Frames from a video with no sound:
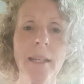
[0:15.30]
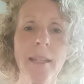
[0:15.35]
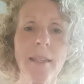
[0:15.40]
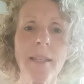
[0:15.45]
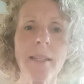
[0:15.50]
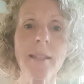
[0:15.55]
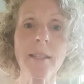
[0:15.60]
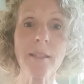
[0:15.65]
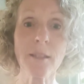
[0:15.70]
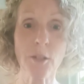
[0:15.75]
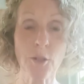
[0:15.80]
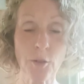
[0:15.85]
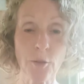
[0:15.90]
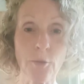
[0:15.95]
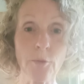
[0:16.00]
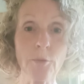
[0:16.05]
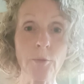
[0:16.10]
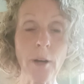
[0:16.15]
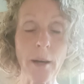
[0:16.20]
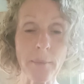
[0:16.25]
This is a
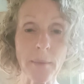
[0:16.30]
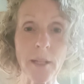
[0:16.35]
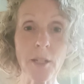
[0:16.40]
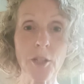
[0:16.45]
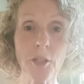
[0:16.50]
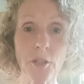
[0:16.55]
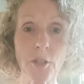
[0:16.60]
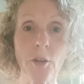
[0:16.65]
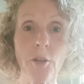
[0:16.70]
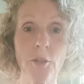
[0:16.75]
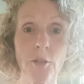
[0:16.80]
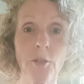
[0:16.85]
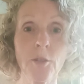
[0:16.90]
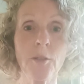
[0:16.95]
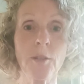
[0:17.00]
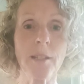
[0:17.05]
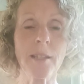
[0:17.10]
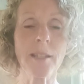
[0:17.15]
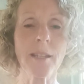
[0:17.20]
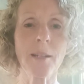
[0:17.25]
tool I'm going to show you
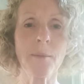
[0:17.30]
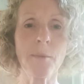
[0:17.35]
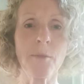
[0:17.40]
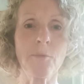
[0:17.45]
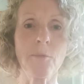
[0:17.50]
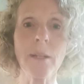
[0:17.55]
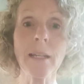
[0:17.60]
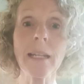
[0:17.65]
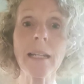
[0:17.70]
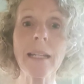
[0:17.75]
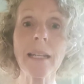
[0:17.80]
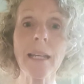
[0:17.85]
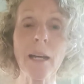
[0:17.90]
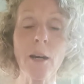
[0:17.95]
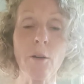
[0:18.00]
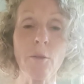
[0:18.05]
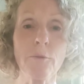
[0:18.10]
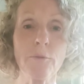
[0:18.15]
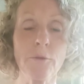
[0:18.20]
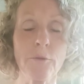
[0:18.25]
that's going to be really
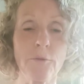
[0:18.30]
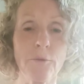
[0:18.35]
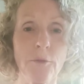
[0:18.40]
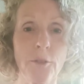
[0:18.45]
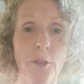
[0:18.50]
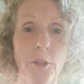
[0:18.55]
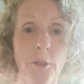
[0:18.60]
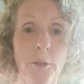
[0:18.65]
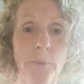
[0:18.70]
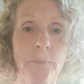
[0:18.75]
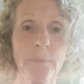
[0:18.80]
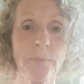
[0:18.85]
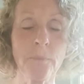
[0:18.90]
helpful for you.